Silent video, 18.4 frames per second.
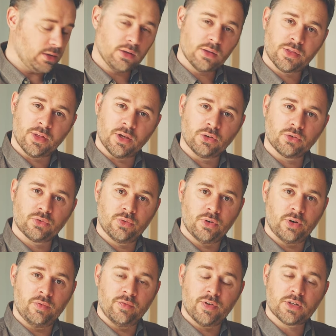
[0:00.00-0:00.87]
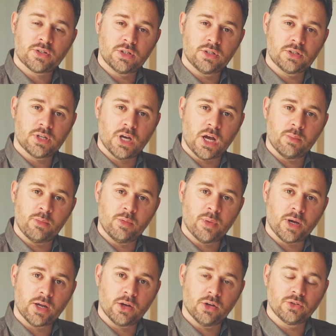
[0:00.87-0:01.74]
thanks for investing time in
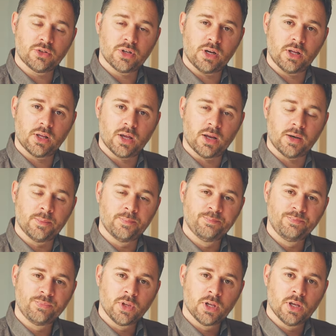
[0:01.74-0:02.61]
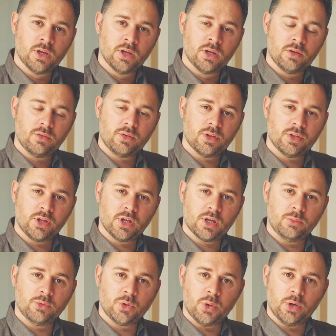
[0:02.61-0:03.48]
my content again. If you
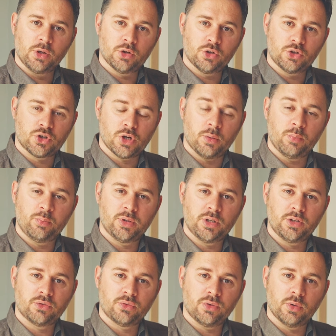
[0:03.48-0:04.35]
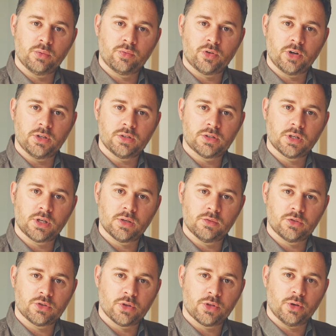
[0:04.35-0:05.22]
think I'm doing a good job, please feel free to
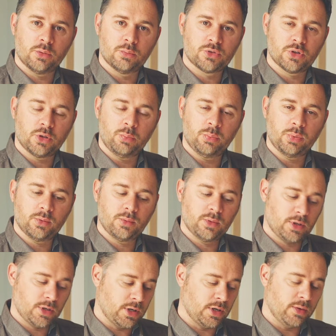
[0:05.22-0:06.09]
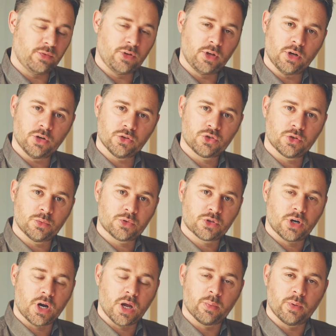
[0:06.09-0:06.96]
give us a thumbs up. And if you're not
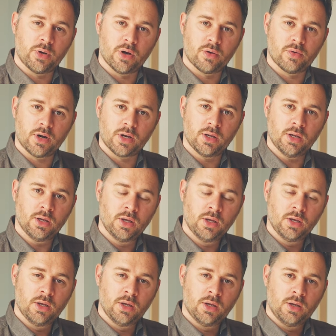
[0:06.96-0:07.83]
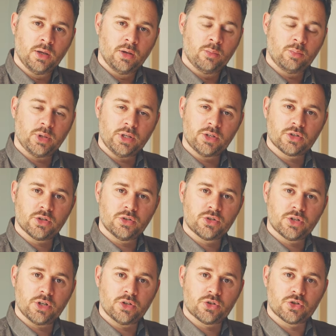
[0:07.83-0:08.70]
subscribing already, please
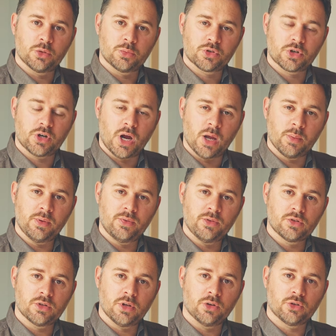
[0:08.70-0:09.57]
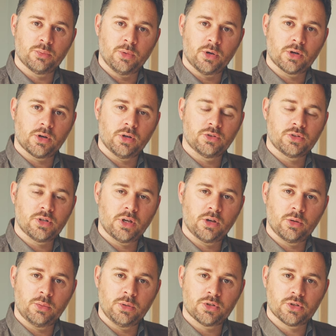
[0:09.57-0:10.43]
consider subscribing. There's lots more
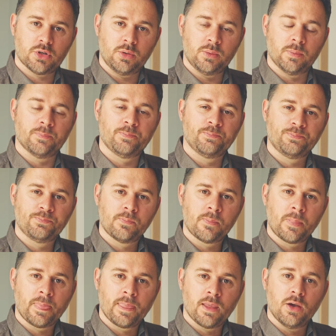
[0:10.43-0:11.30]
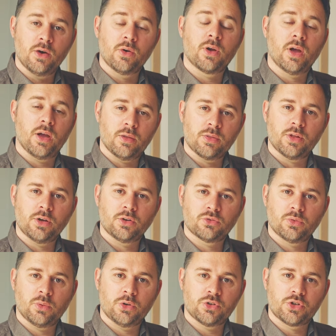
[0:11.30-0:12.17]
content coming soon. Okay,
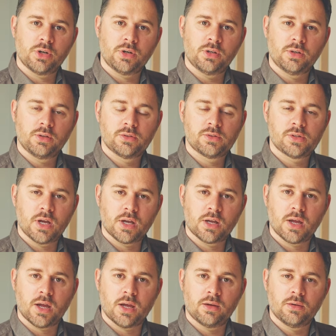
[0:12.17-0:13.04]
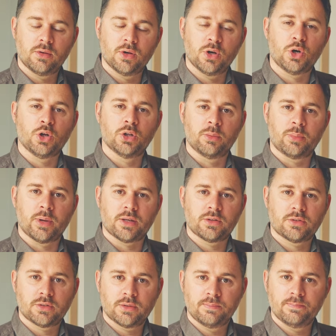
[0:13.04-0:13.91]
thanks for watching. Take care. All the
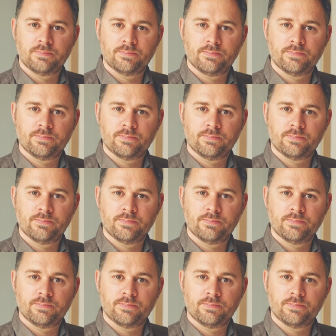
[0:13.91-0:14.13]
best.